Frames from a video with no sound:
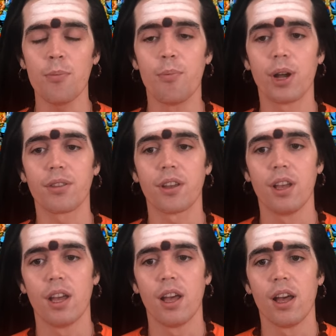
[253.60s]
But
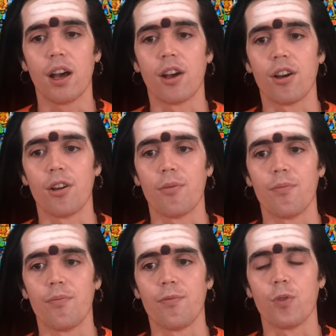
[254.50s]

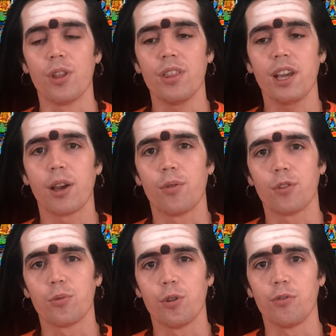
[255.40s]
one thing I
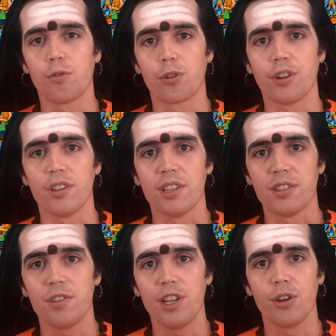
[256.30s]
want to bring forward in
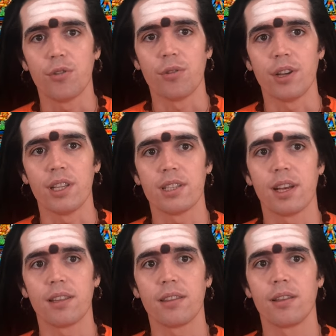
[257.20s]
this video is
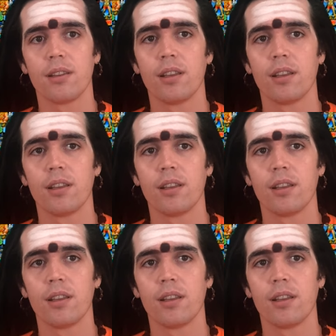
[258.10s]
that